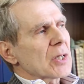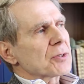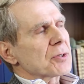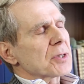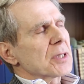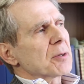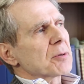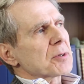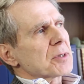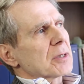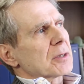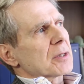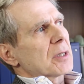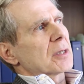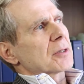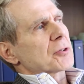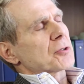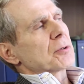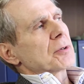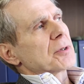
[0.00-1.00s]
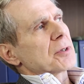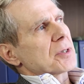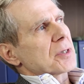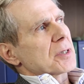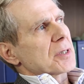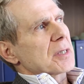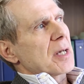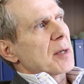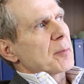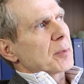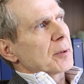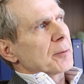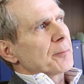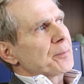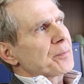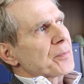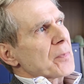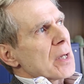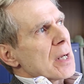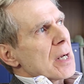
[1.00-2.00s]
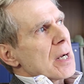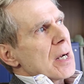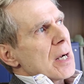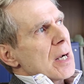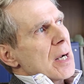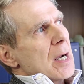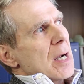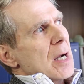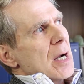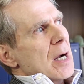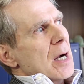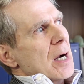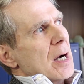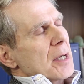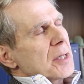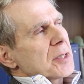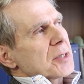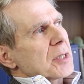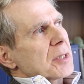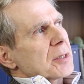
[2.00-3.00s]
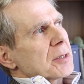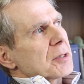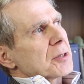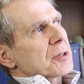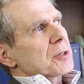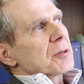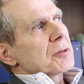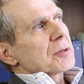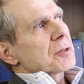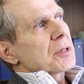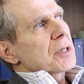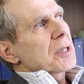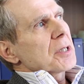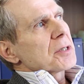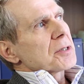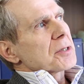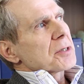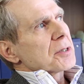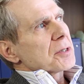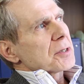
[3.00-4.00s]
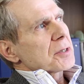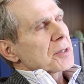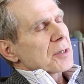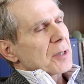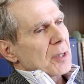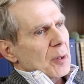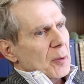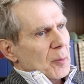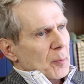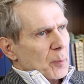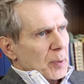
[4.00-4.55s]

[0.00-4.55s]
So here was Al- example. Uh, he said, so, so here's this uh,